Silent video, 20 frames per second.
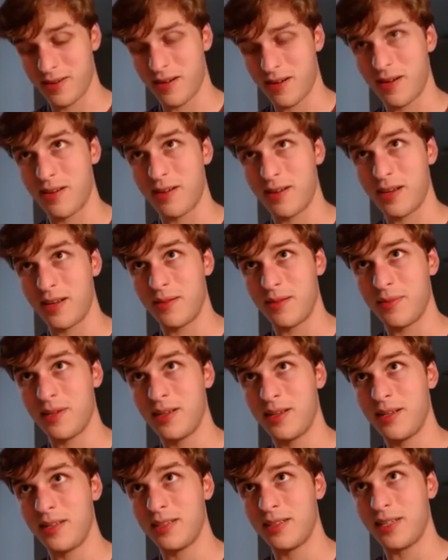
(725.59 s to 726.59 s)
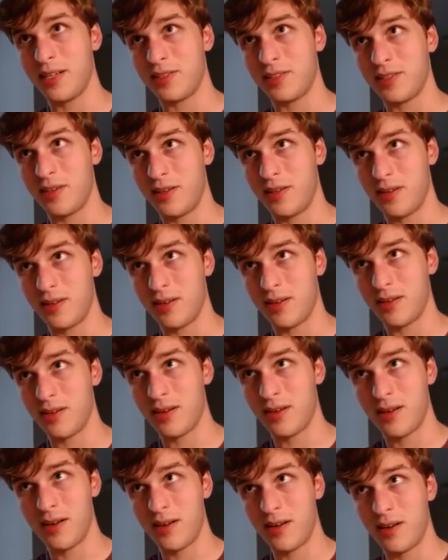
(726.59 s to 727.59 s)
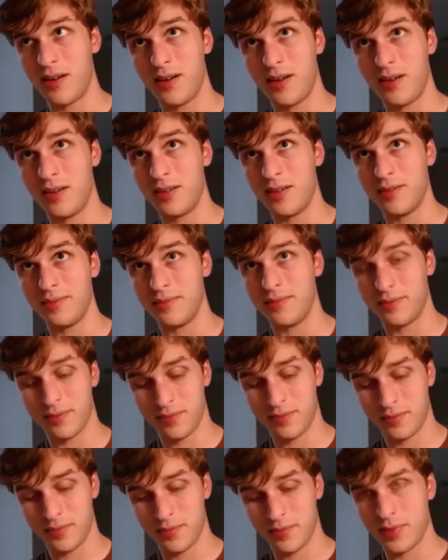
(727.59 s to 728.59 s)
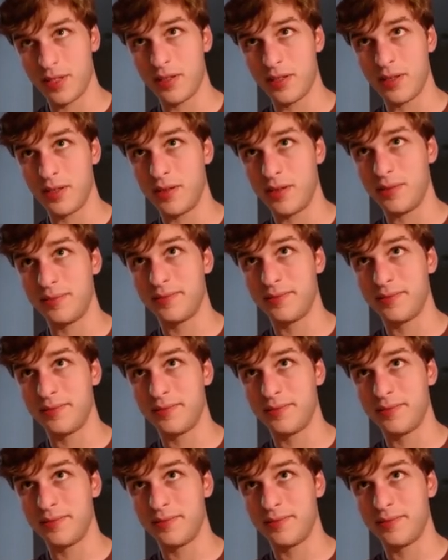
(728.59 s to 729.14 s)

rm-r on, you know,